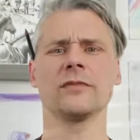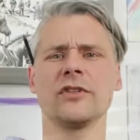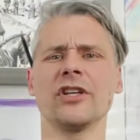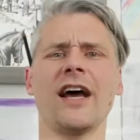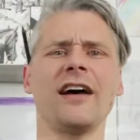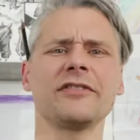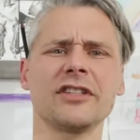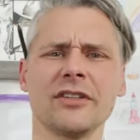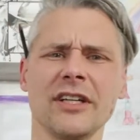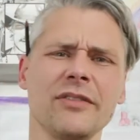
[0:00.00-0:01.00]
Do you have to
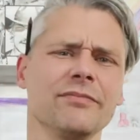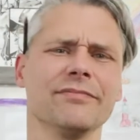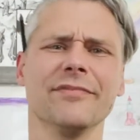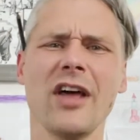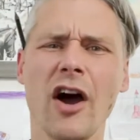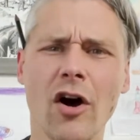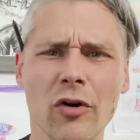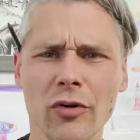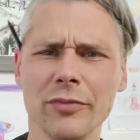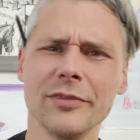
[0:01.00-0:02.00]
do it?
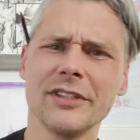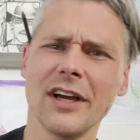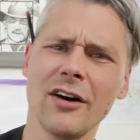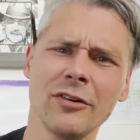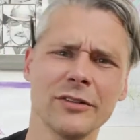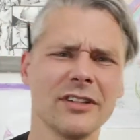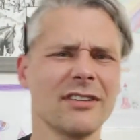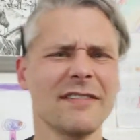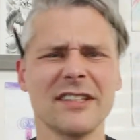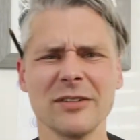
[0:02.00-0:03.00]
No, you don't. You don't
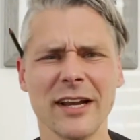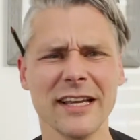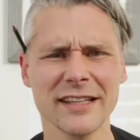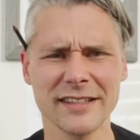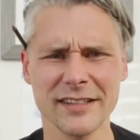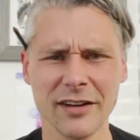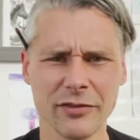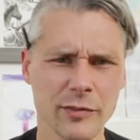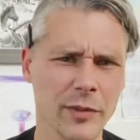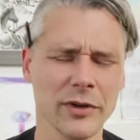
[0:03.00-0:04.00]
have to do any of this stuff.
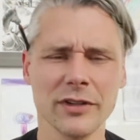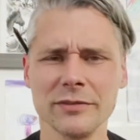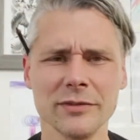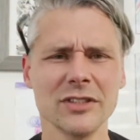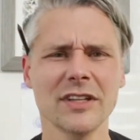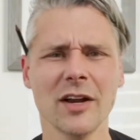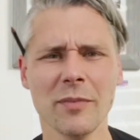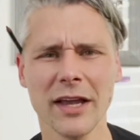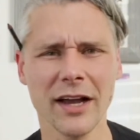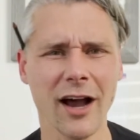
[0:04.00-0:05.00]
Remember, you just gotta
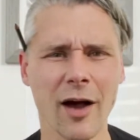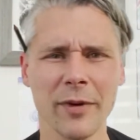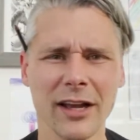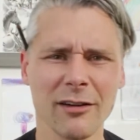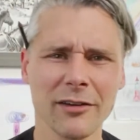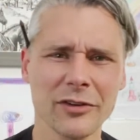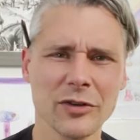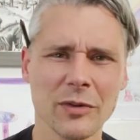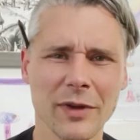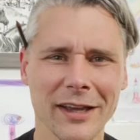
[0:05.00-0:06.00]
make a comic, however you
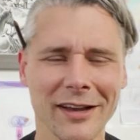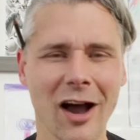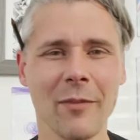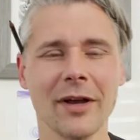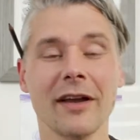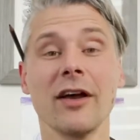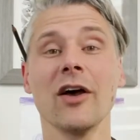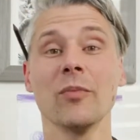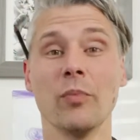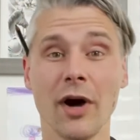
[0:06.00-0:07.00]
can make a comic.
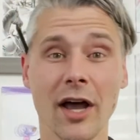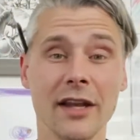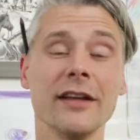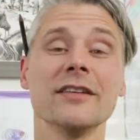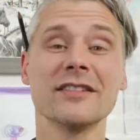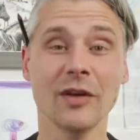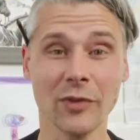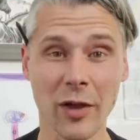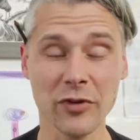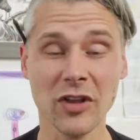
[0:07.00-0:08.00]
But
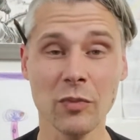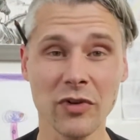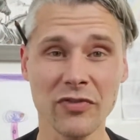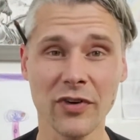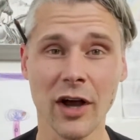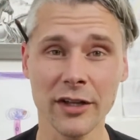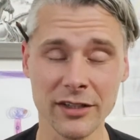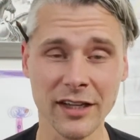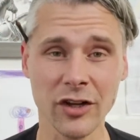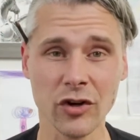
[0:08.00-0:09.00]
sometimes it can be fun to
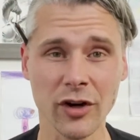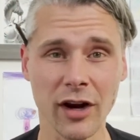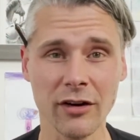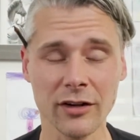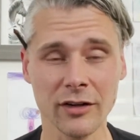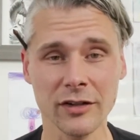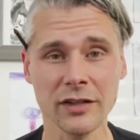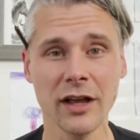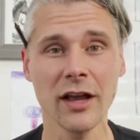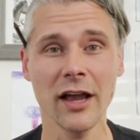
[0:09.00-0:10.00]
take your characters
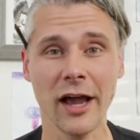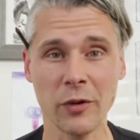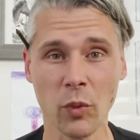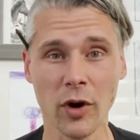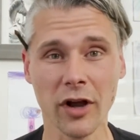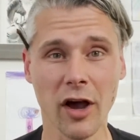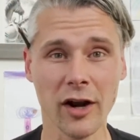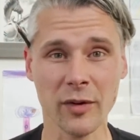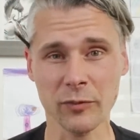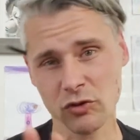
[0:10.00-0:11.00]
and work on
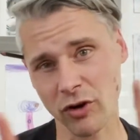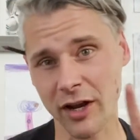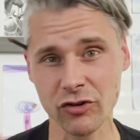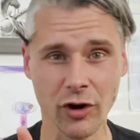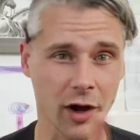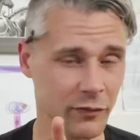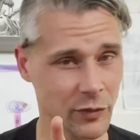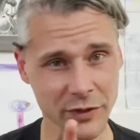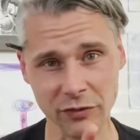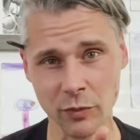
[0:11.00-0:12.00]
them, try and draw them
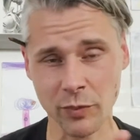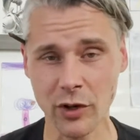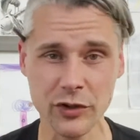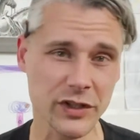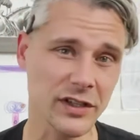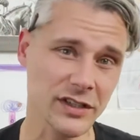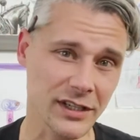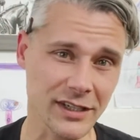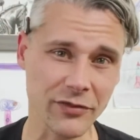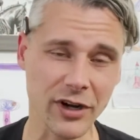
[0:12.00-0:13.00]
from different poses
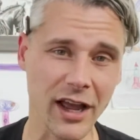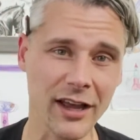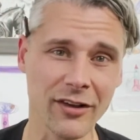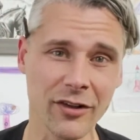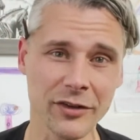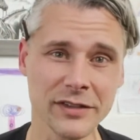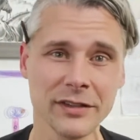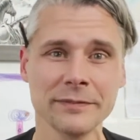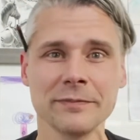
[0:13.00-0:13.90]
and different angles.